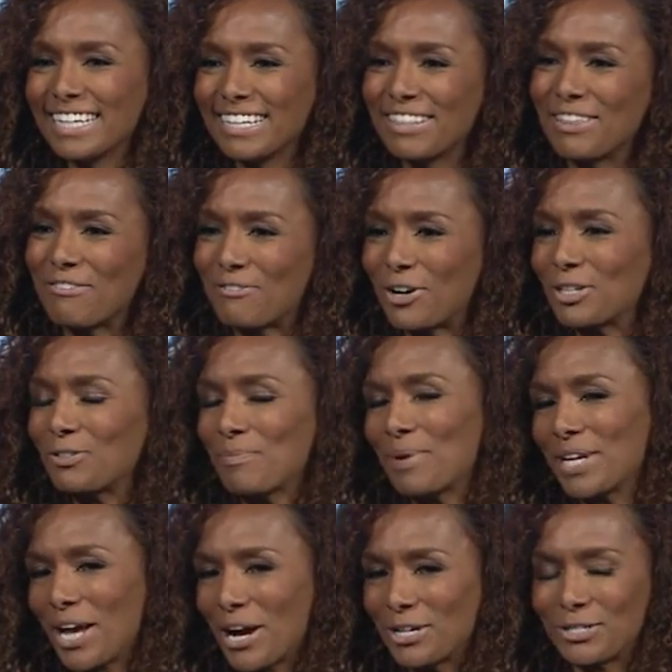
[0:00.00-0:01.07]
the first from a
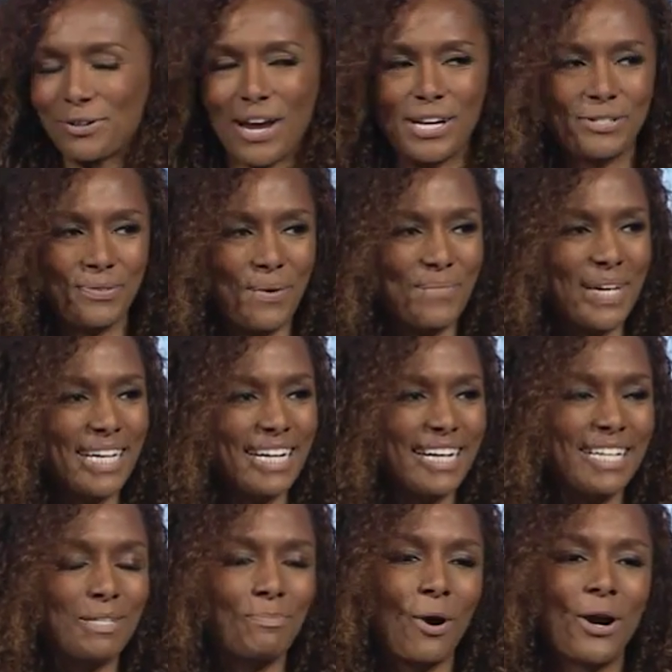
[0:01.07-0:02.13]
young trans woman,
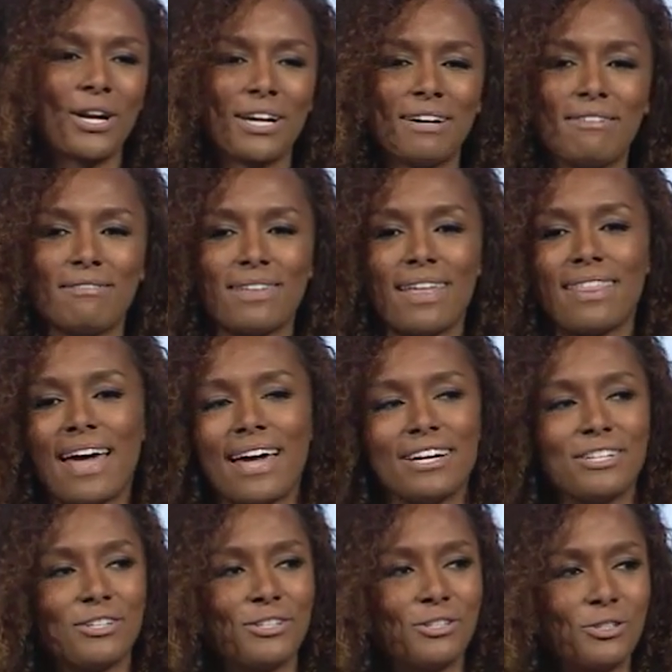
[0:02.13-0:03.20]
is part of that
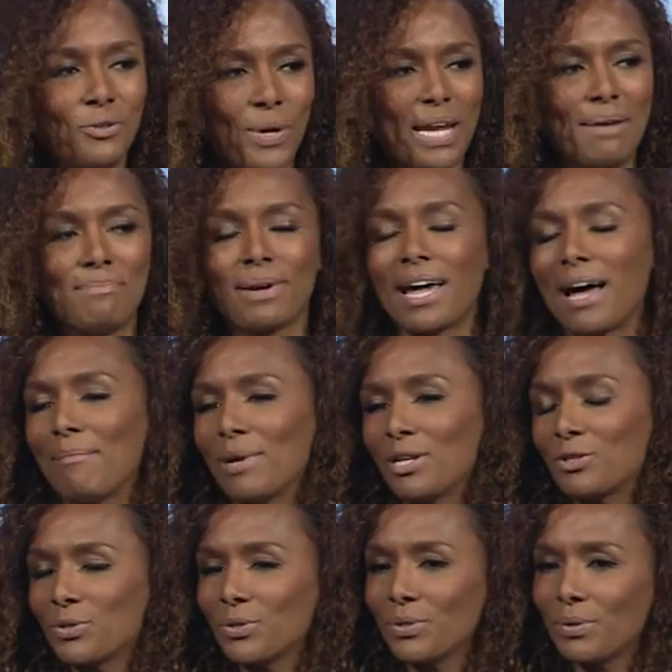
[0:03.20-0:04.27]
dream coming
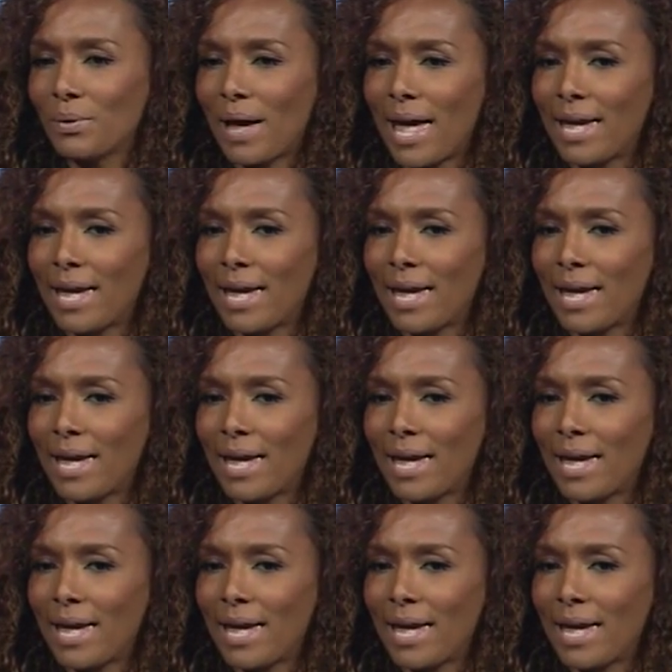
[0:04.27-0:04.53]
true.